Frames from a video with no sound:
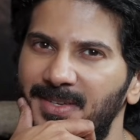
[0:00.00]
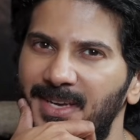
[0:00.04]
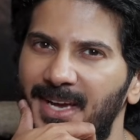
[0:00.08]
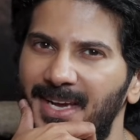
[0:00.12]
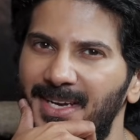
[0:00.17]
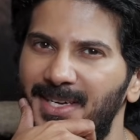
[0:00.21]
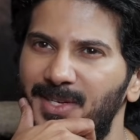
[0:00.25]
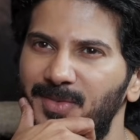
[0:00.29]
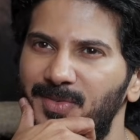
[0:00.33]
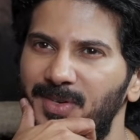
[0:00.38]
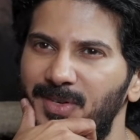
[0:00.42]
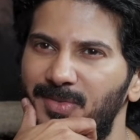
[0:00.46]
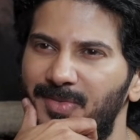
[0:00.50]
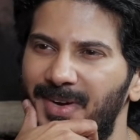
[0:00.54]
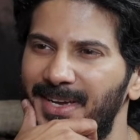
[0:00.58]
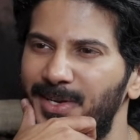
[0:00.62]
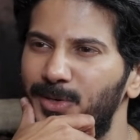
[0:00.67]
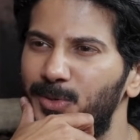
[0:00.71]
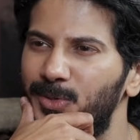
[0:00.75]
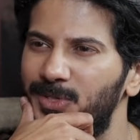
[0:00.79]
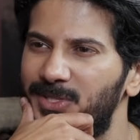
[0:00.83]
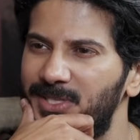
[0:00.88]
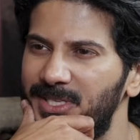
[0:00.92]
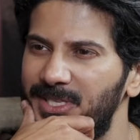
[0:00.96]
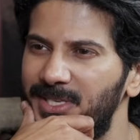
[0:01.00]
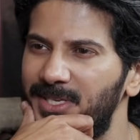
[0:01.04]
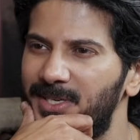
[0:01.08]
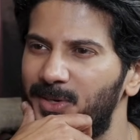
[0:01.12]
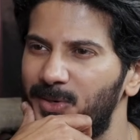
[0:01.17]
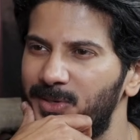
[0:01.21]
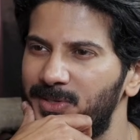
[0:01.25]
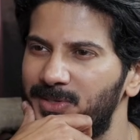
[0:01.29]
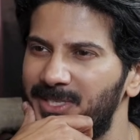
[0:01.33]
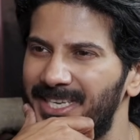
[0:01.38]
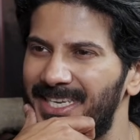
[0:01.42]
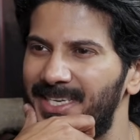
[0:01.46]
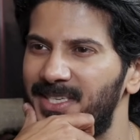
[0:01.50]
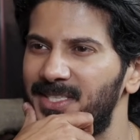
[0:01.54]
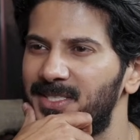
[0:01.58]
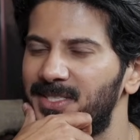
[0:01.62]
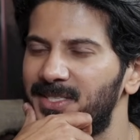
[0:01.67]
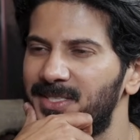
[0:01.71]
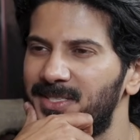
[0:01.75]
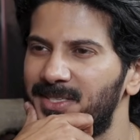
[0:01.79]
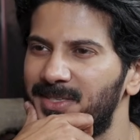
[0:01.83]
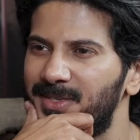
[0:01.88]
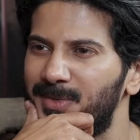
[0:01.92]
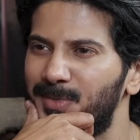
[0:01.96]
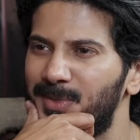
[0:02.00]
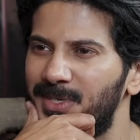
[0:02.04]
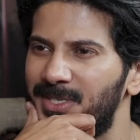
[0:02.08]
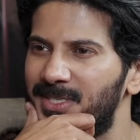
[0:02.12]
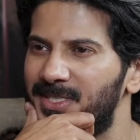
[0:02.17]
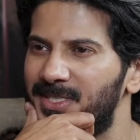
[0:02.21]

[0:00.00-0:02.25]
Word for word: Actively find or seek or chase, where